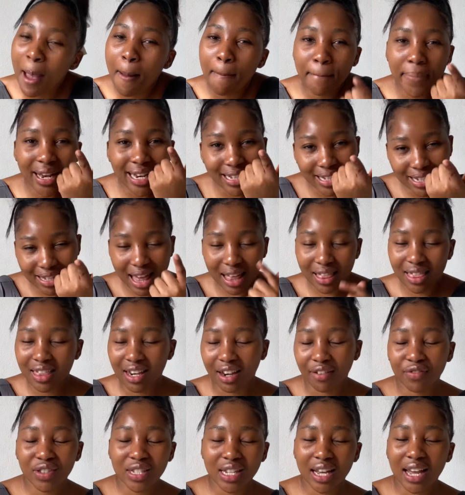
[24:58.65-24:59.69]
please start
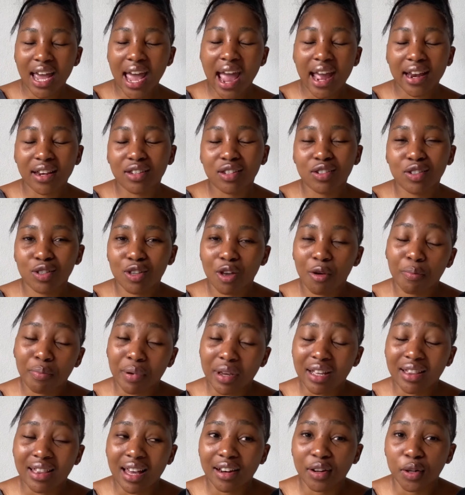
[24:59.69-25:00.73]
thrifting and stop
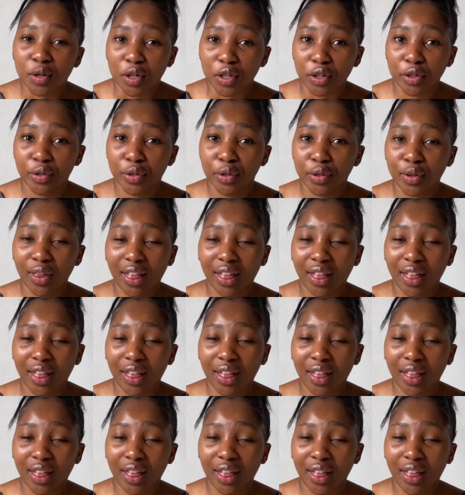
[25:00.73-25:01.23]
being that girl